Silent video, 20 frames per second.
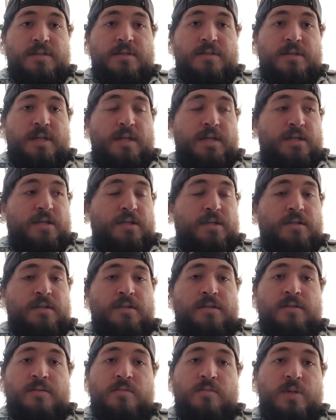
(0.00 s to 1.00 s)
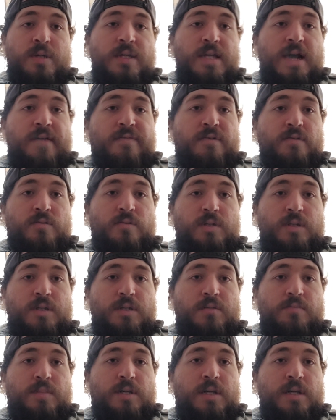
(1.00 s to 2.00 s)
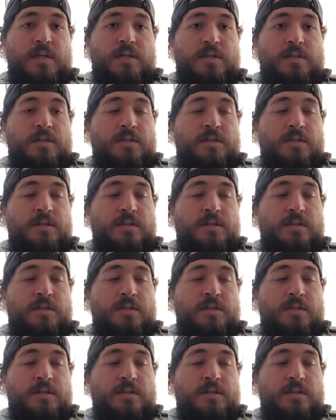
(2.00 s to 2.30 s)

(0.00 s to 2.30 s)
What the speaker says: like week after week, man.